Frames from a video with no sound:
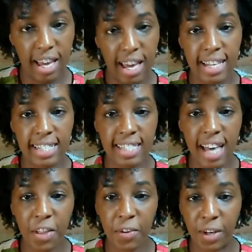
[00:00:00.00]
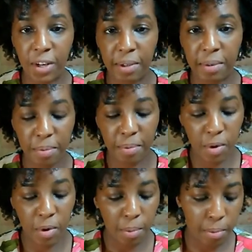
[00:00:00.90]
and celery,
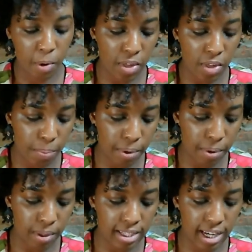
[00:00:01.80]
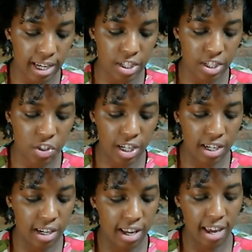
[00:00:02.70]
both helping with
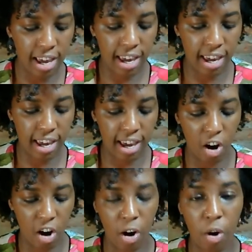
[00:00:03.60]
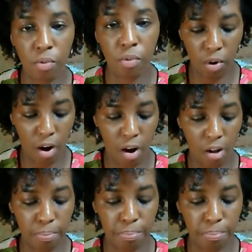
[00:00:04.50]
digestion and our overall